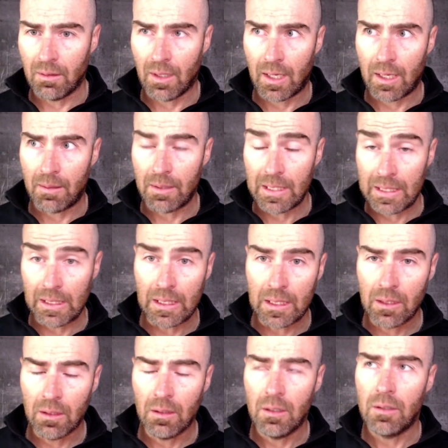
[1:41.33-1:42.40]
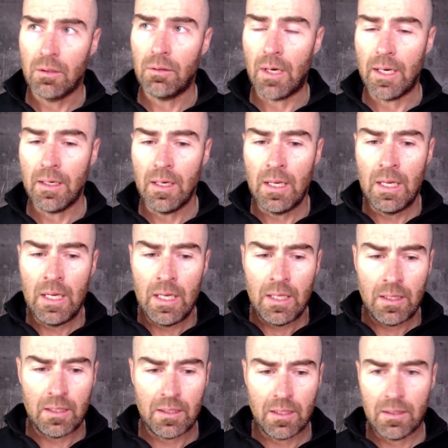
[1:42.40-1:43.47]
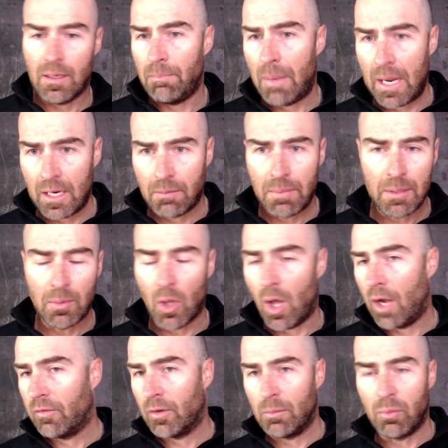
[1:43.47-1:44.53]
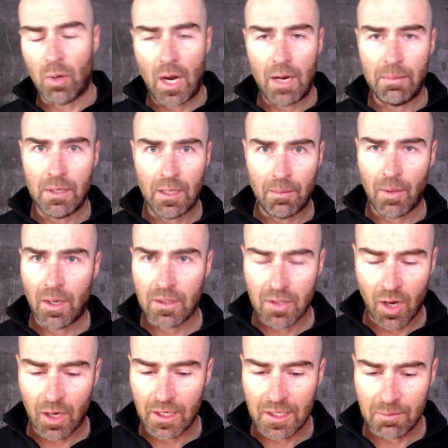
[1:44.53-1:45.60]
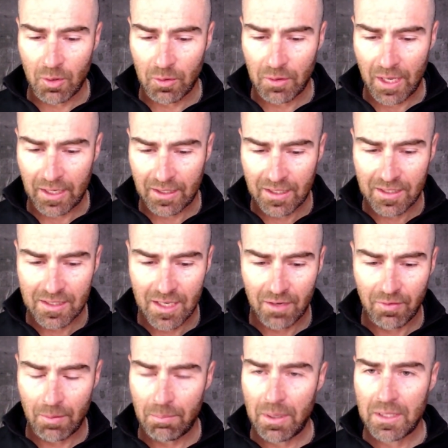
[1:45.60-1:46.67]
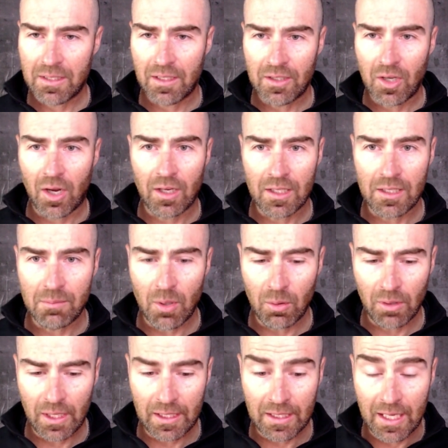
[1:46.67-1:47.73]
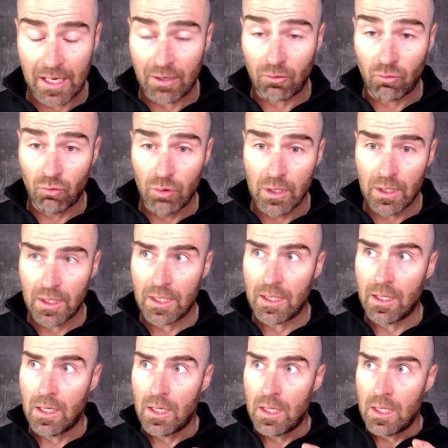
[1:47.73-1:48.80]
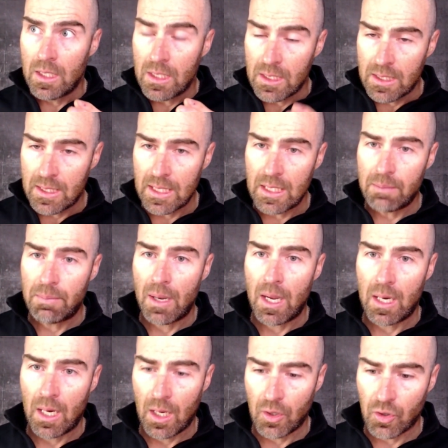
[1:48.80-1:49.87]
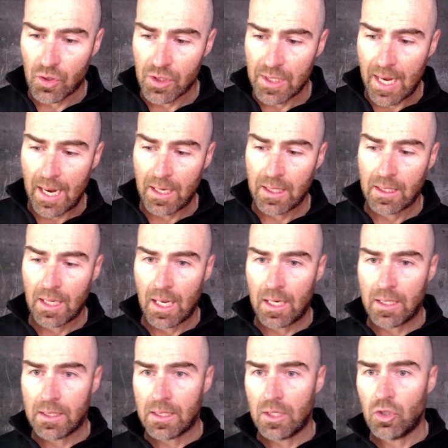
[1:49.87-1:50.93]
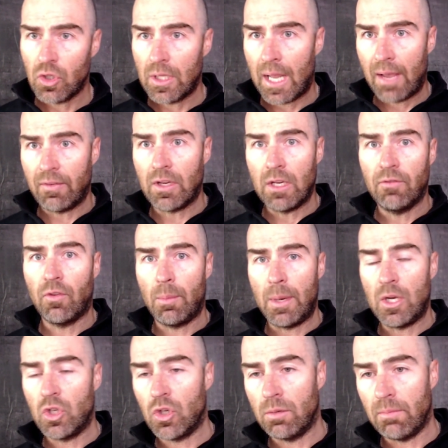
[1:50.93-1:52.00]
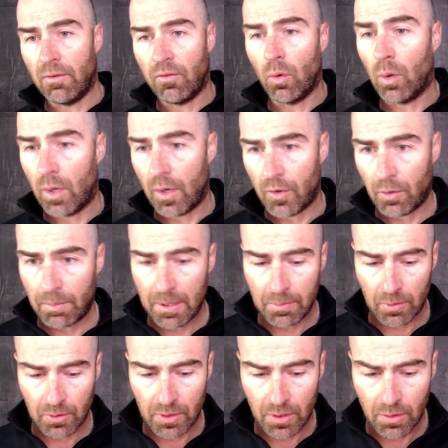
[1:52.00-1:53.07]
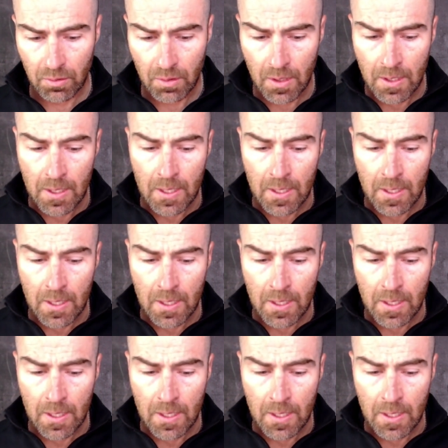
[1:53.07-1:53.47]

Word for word: uh, illegal, right? This isn't paying people off or bribing. I'm not talking about that kind of stuff. I'm basically talking about, like, getting really deep and understanding and essentially having information before other people do.